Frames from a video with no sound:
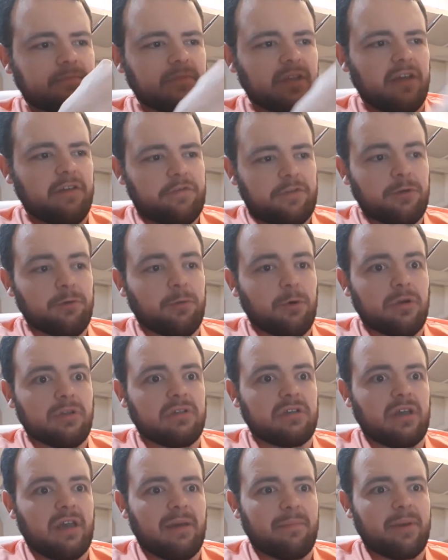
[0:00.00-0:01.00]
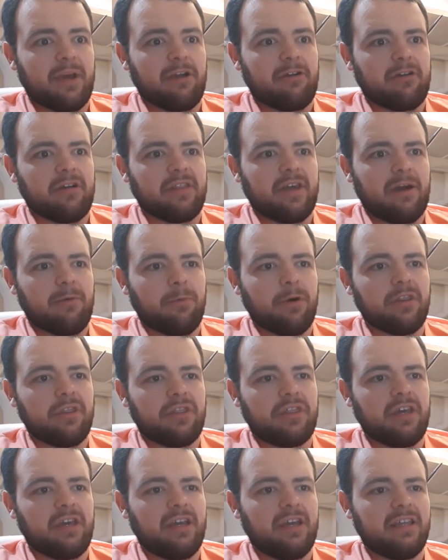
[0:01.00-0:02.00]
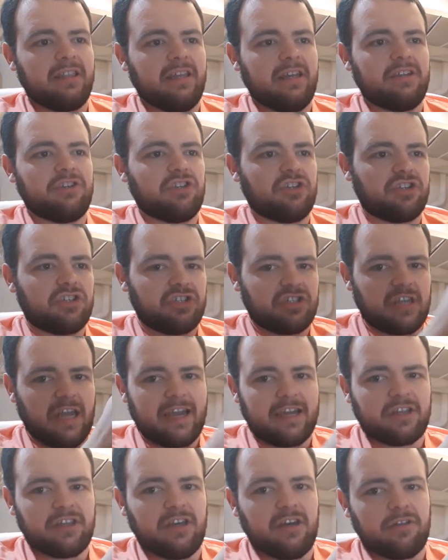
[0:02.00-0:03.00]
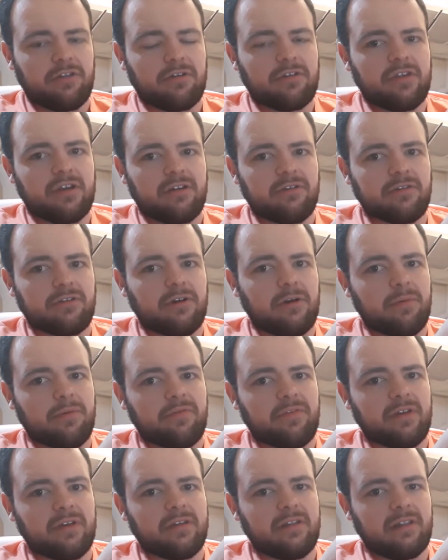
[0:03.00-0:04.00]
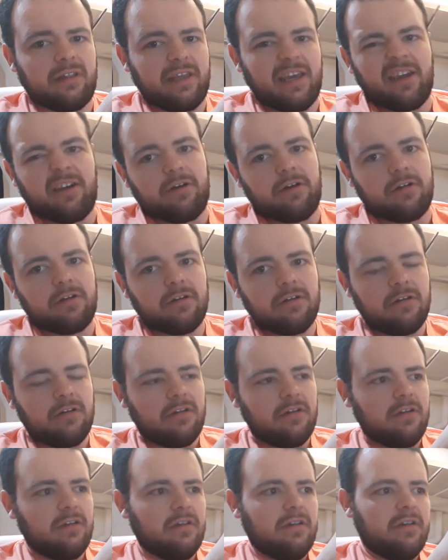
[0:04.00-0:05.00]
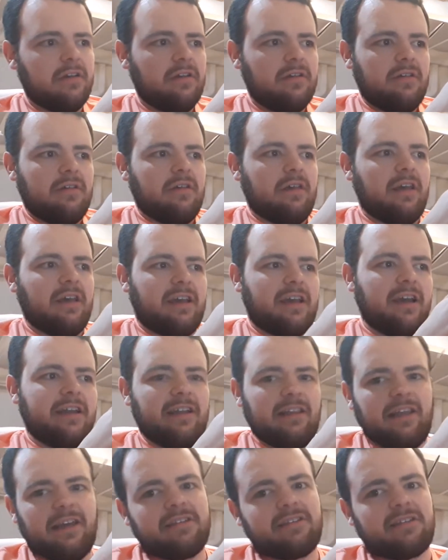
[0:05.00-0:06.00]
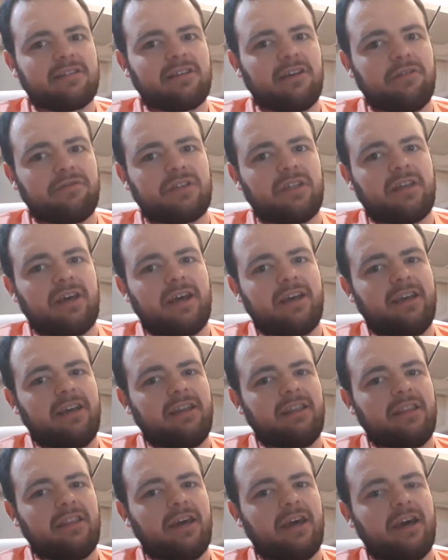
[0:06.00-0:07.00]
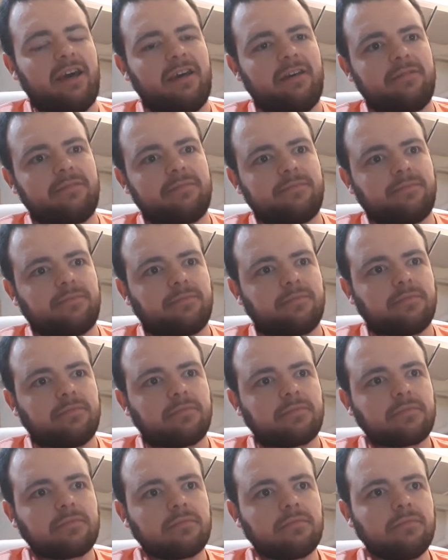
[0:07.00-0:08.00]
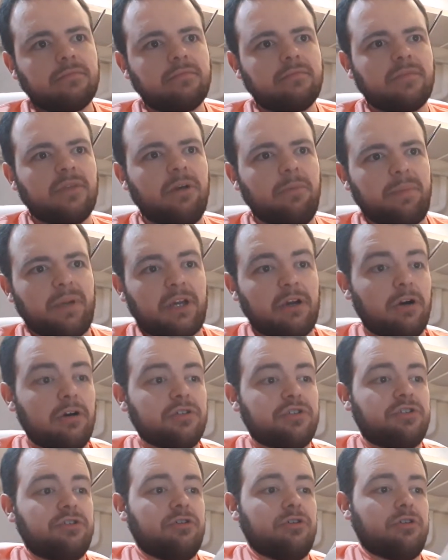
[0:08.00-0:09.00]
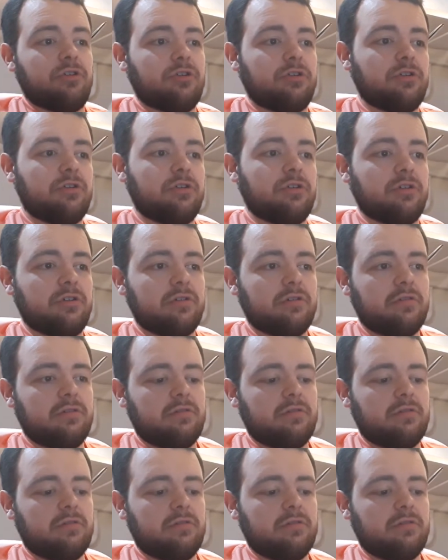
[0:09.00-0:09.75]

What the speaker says: If you want to get better at that one thing, and then just stack the other thing on top of it later. It kind of lends itself to that, in that because you're